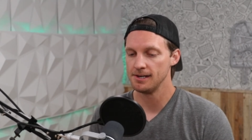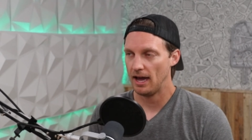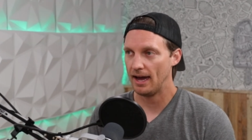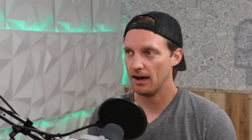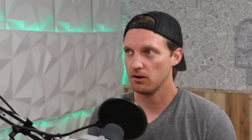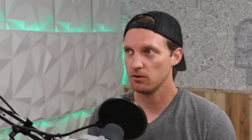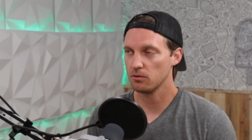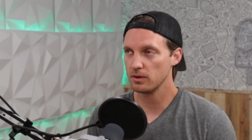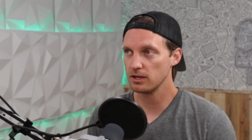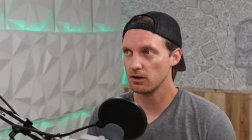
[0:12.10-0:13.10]
how
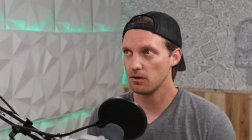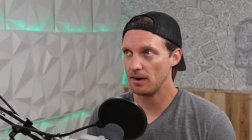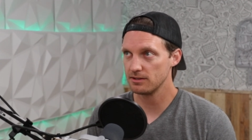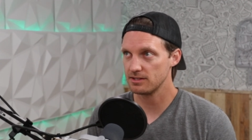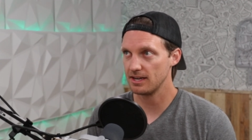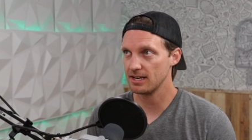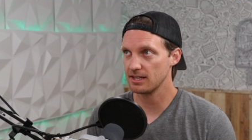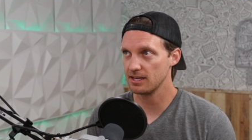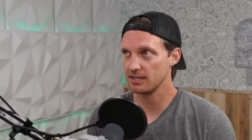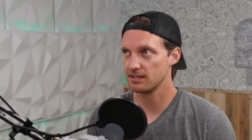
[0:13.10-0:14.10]
we go about setting
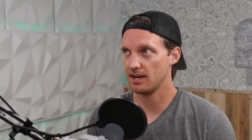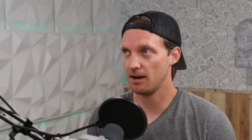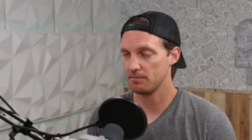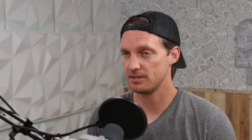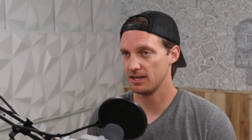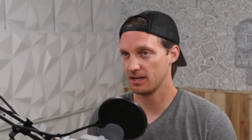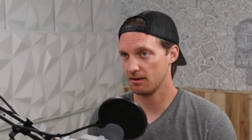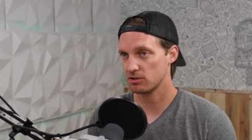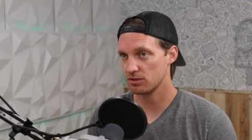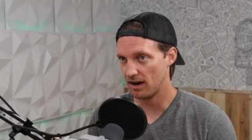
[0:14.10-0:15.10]
things up, setting
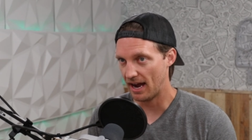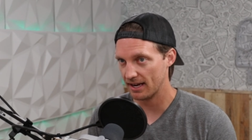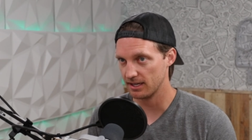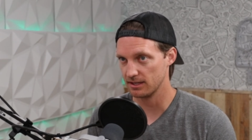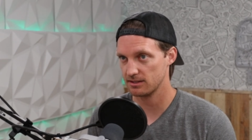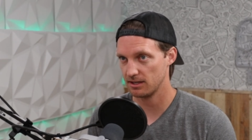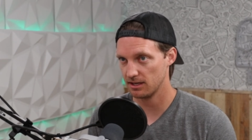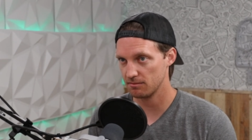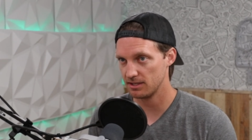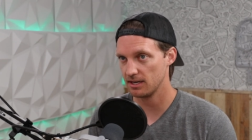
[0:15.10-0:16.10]
up tracking,
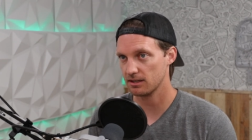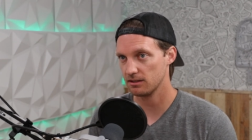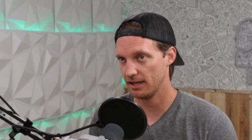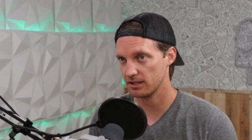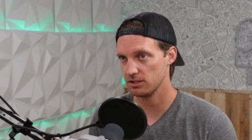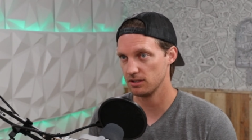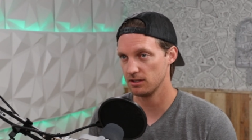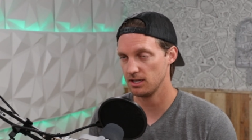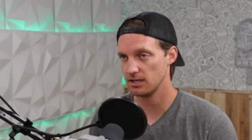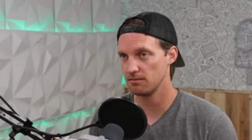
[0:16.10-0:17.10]
setting up data
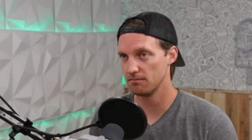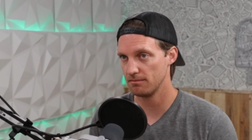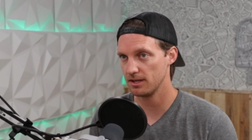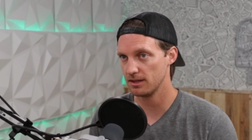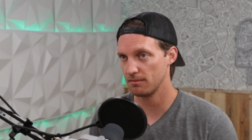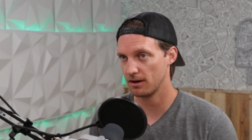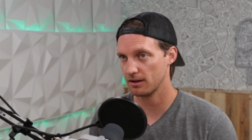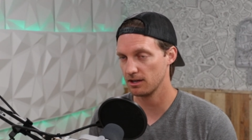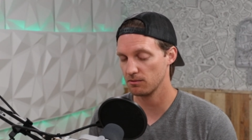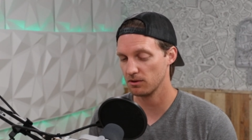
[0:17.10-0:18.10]
collection in the
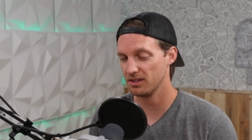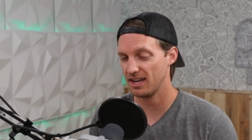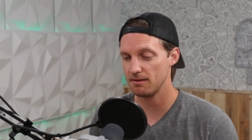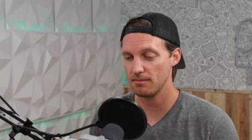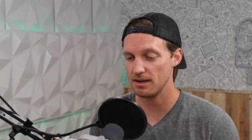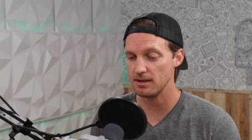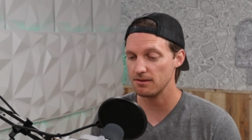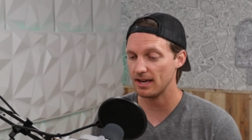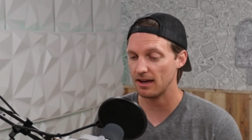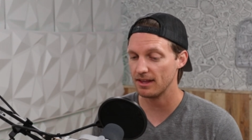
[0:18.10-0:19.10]
marketing world, and maybe
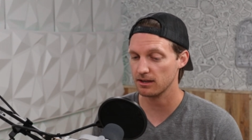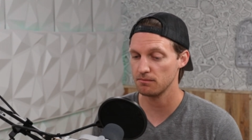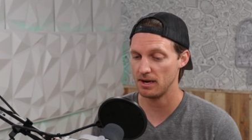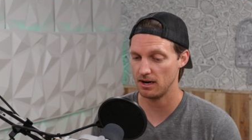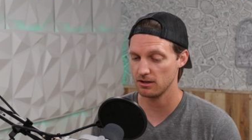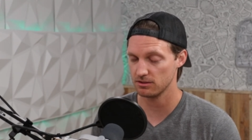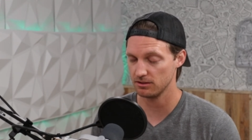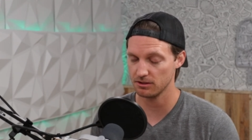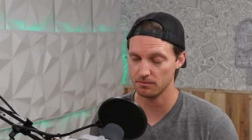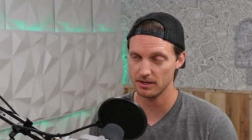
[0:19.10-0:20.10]
even how that compares a
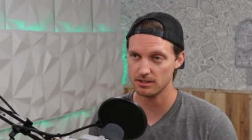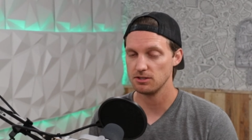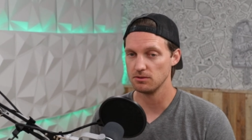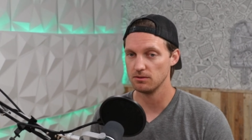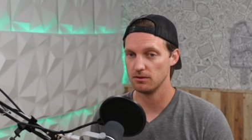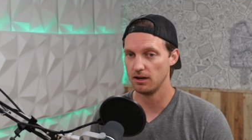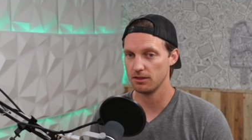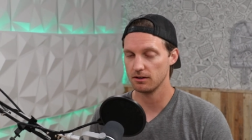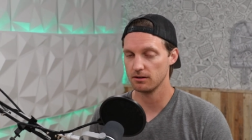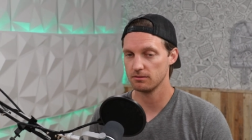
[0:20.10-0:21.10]
little bit to
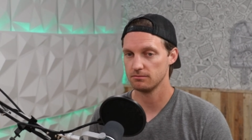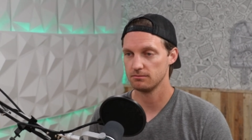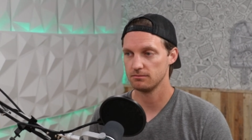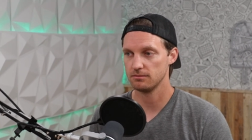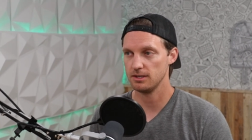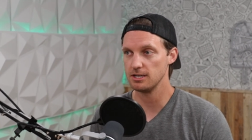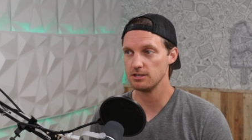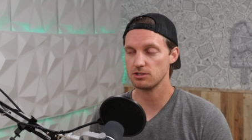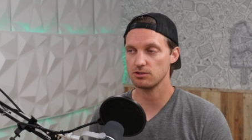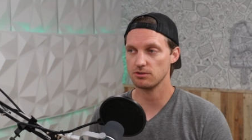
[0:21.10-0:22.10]
other
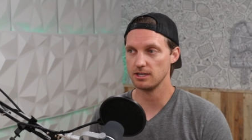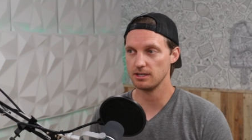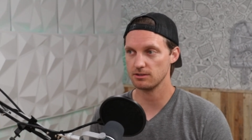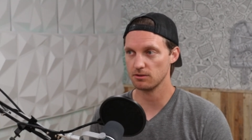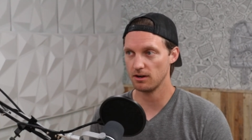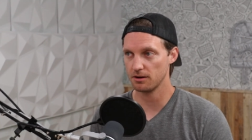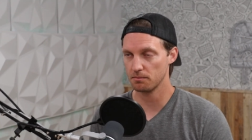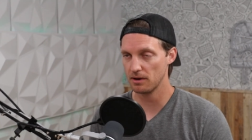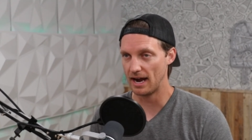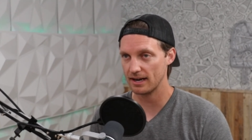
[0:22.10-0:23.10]
industries or other
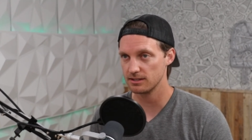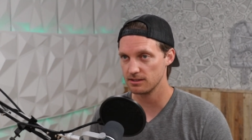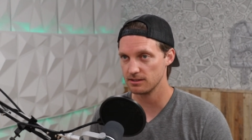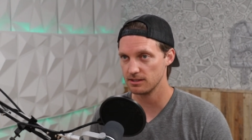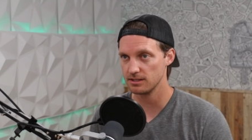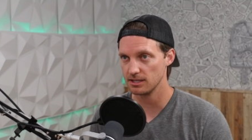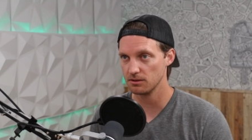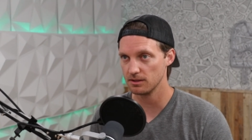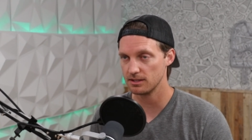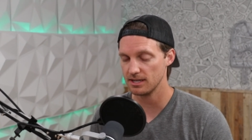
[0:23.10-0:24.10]
practices that
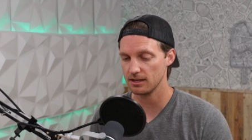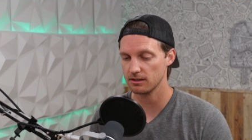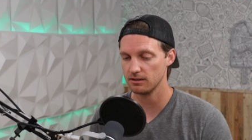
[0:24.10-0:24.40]
deal with data